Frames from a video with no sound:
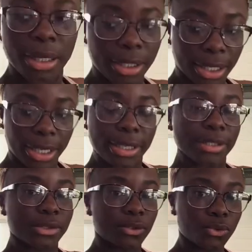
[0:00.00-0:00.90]
In
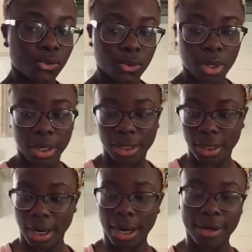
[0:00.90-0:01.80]
case you do not
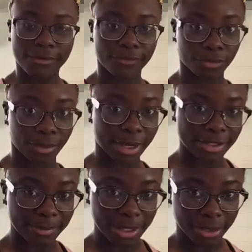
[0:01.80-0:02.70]
have a
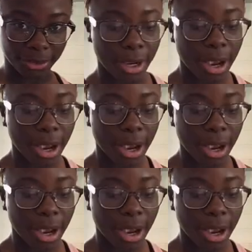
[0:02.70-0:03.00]
rice maker,